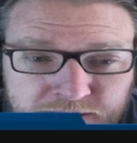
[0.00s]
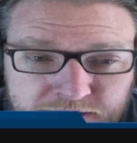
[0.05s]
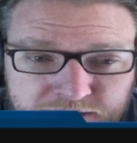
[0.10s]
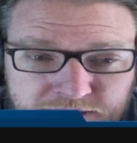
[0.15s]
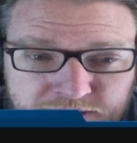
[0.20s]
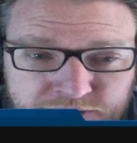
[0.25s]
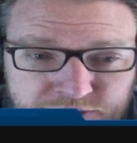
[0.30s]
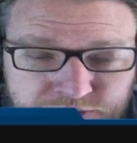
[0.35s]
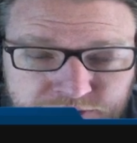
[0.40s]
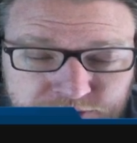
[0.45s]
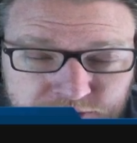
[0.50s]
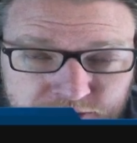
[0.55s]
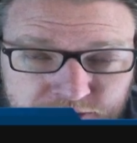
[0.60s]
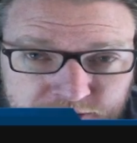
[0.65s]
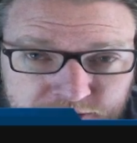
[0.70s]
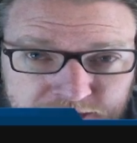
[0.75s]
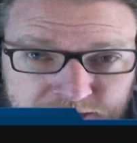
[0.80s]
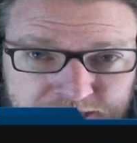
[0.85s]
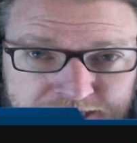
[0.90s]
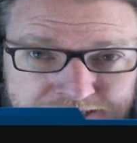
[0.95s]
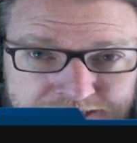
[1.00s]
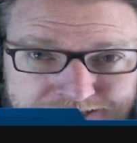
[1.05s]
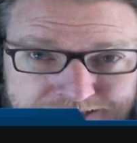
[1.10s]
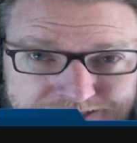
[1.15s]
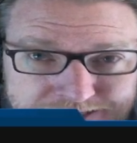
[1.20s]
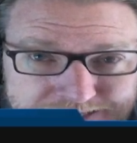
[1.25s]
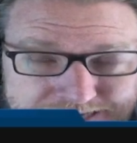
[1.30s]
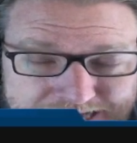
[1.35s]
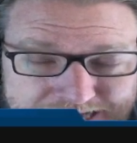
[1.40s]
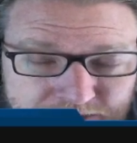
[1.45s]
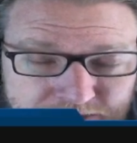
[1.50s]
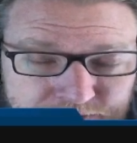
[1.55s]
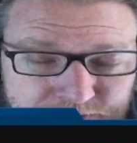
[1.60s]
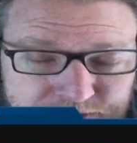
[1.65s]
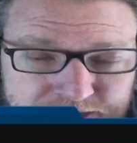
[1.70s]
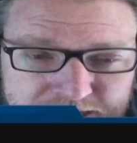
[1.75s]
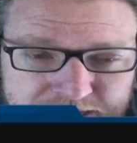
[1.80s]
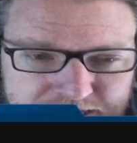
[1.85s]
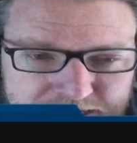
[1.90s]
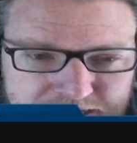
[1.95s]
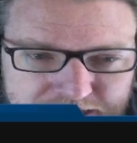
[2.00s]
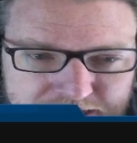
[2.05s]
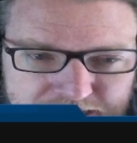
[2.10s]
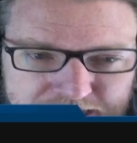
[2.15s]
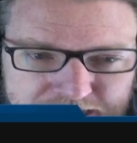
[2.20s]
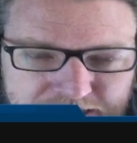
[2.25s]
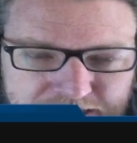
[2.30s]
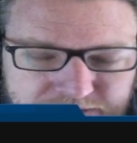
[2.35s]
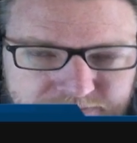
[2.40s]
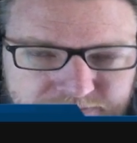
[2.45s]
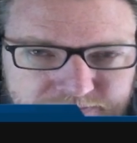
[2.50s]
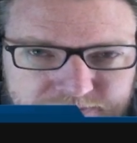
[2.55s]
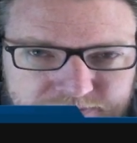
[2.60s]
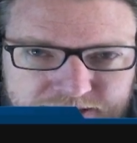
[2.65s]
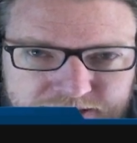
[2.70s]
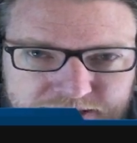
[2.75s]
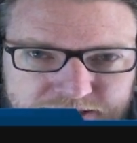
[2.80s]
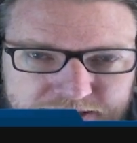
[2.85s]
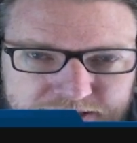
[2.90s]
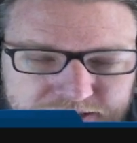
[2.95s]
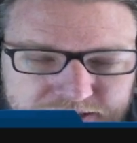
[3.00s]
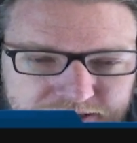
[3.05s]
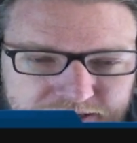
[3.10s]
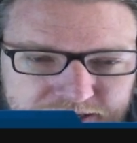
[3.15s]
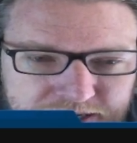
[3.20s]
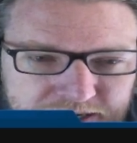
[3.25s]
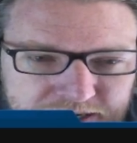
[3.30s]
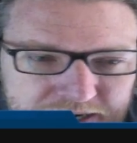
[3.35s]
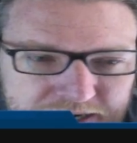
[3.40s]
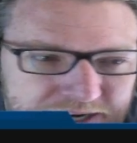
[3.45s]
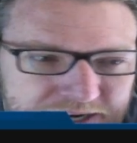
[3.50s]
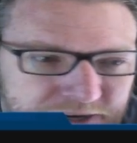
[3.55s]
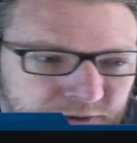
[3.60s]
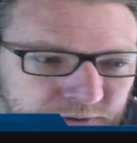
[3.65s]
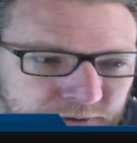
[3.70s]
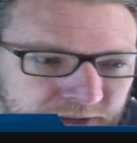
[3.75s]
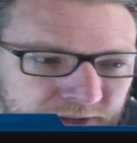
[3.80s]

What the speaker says: as you start cranking this down. I don't like